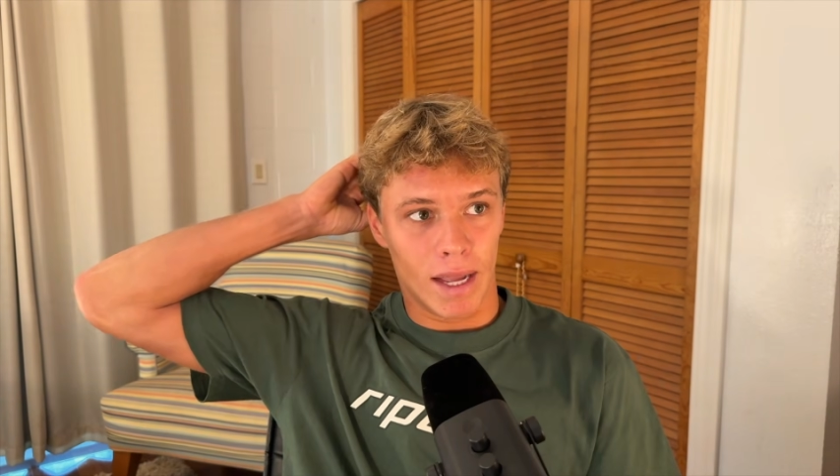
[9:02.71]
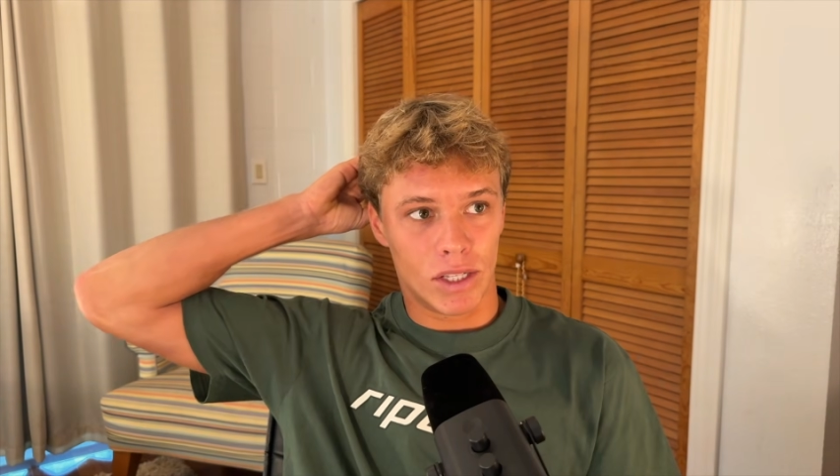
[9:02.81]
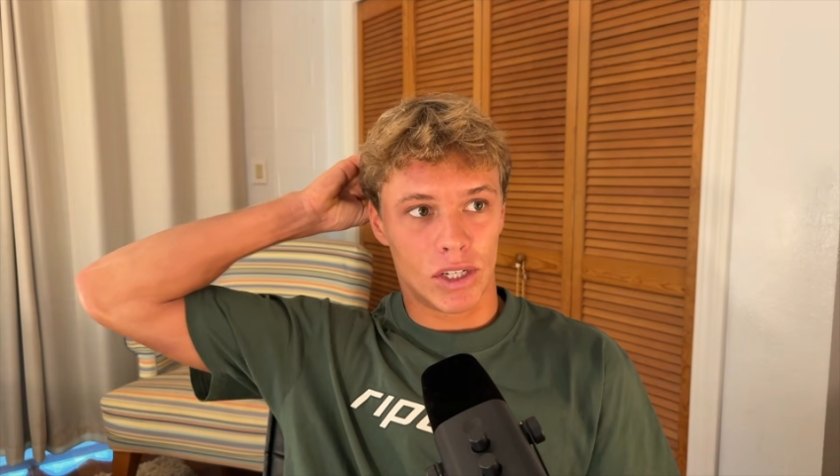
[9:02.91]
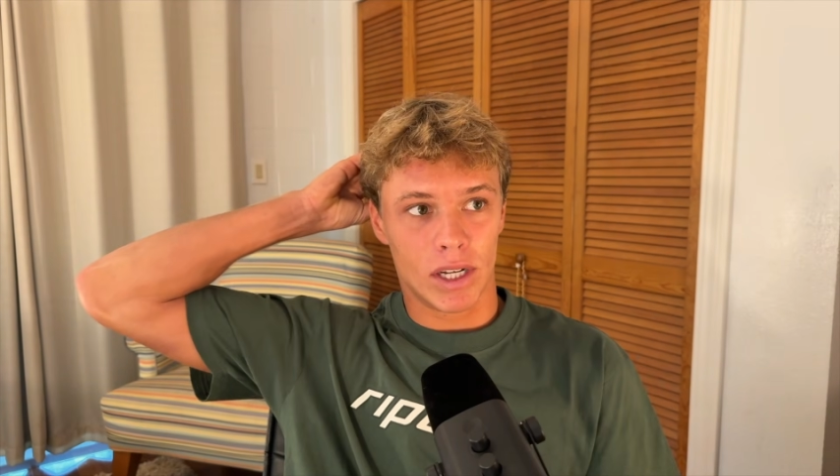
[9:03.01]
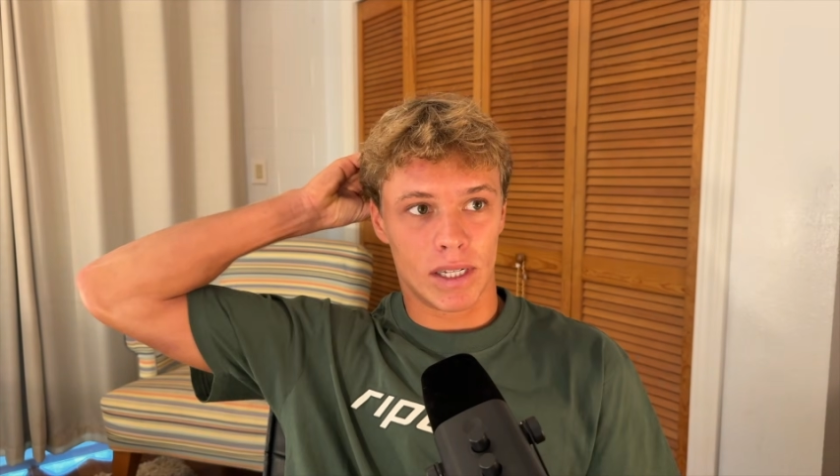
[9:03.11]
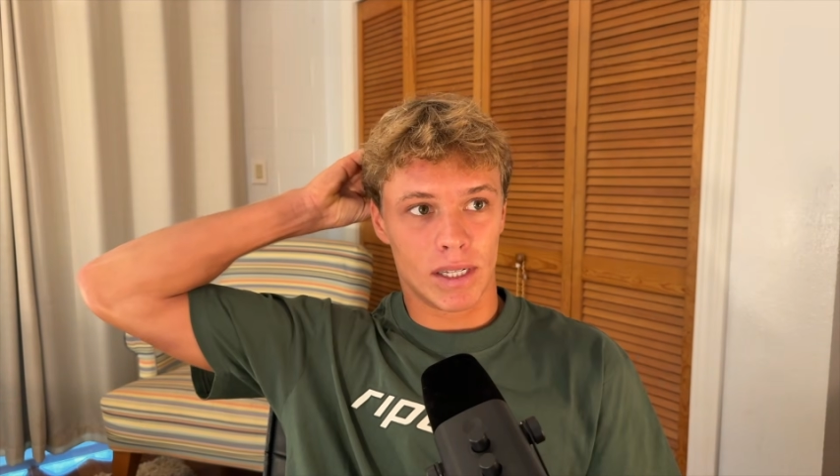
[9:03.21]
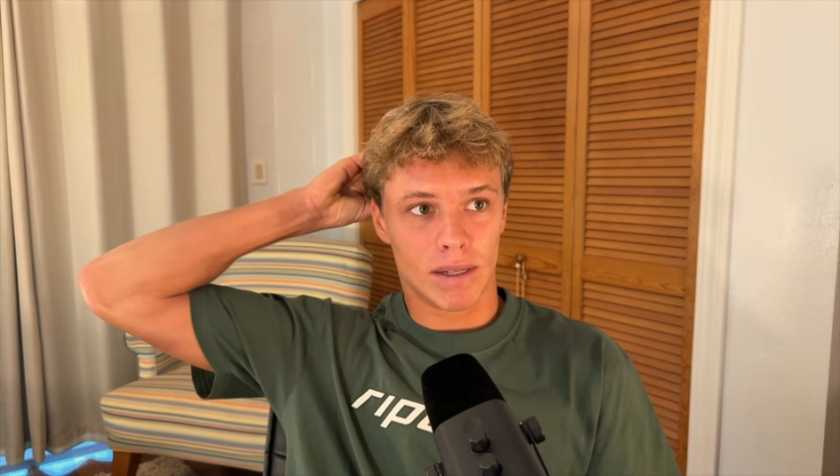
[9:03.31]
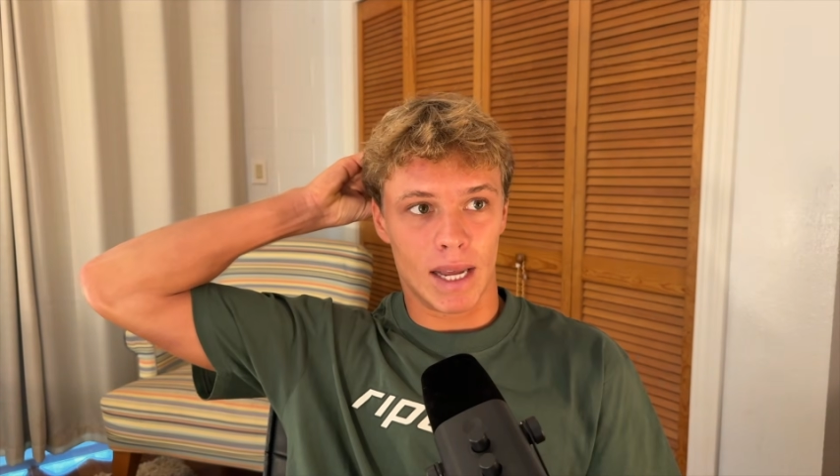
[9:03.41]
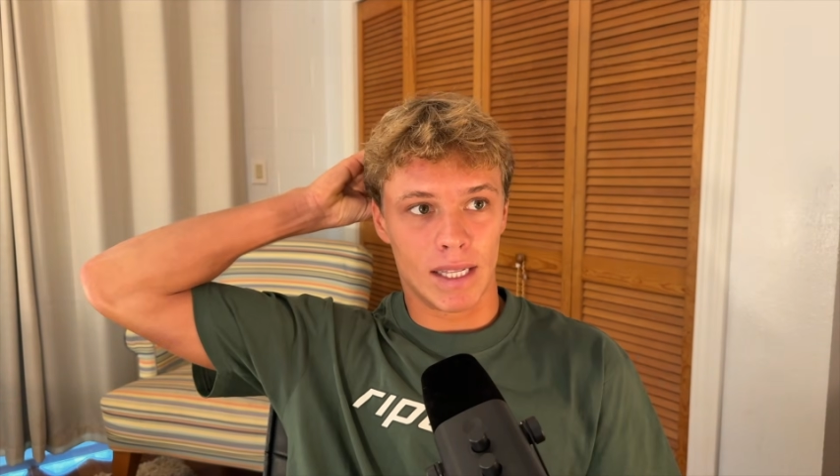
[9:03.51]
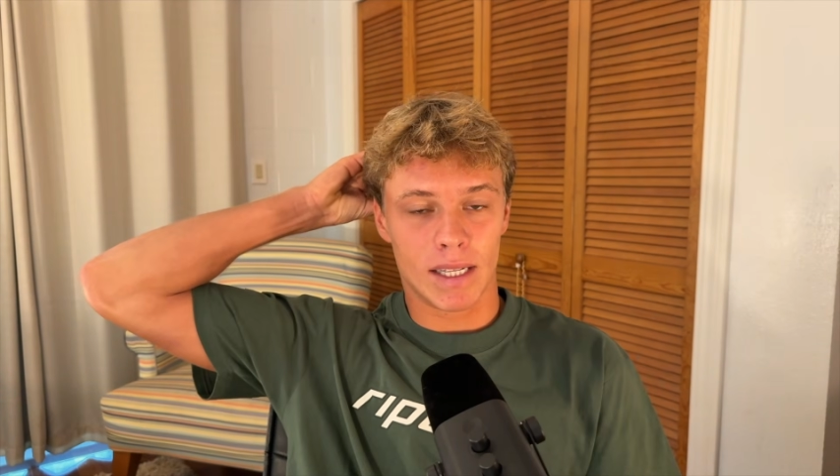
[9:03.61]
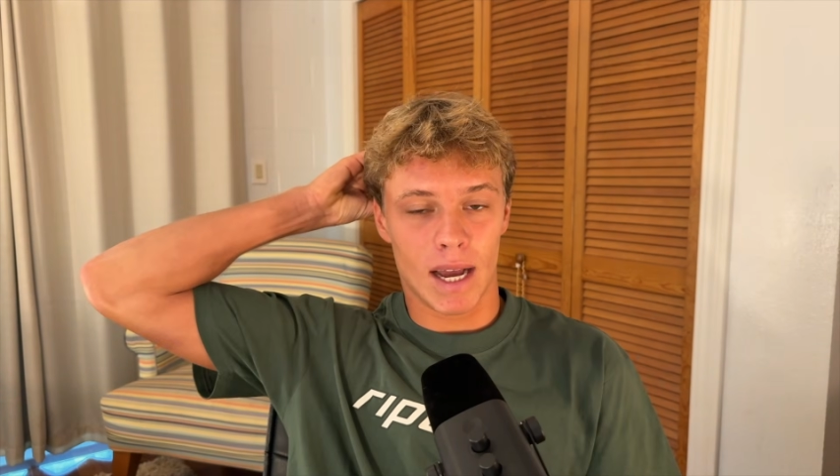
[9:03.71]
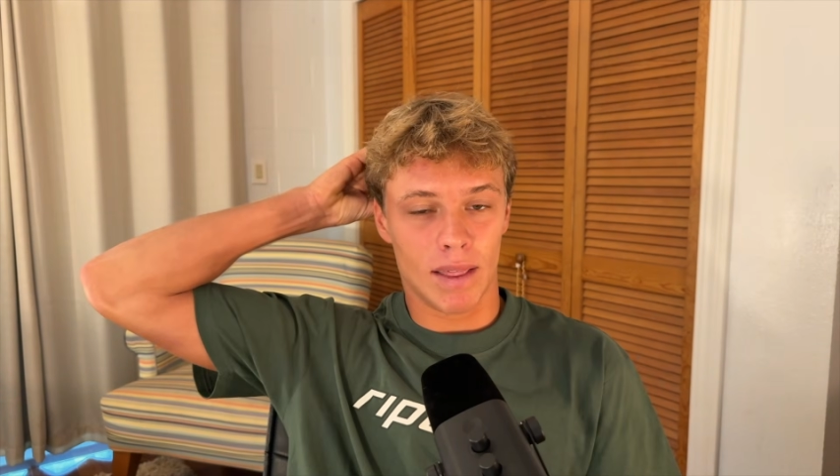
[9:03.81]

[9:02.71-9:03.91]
It's not the